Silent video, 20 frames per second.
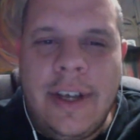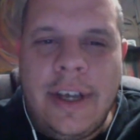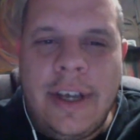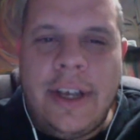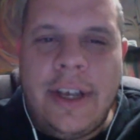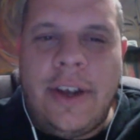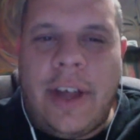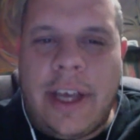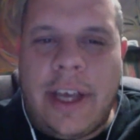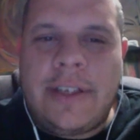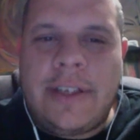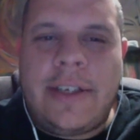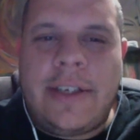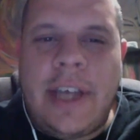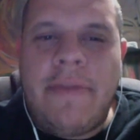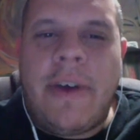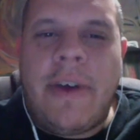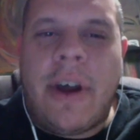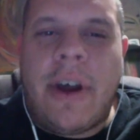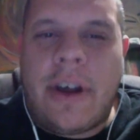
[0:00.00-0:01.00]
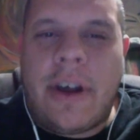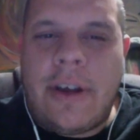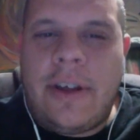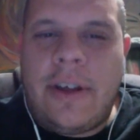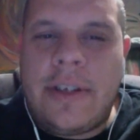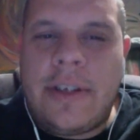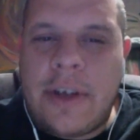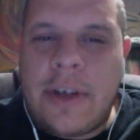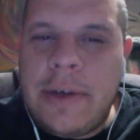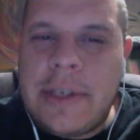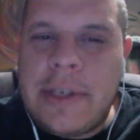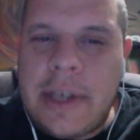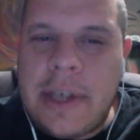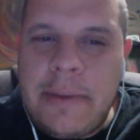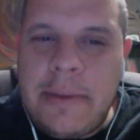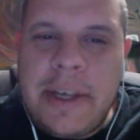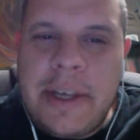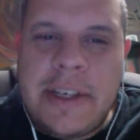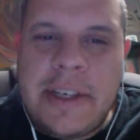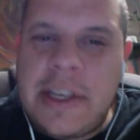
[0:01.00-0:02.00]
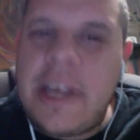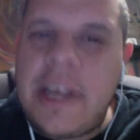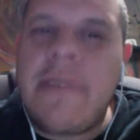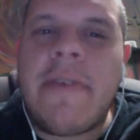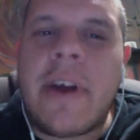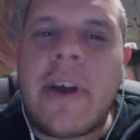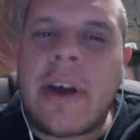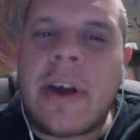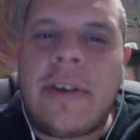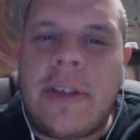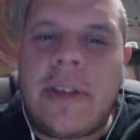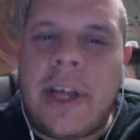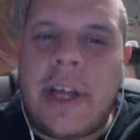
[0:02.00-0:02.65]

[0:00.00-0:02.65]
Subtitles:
you know, like Steve Urkel is always going to be Steve Urkel,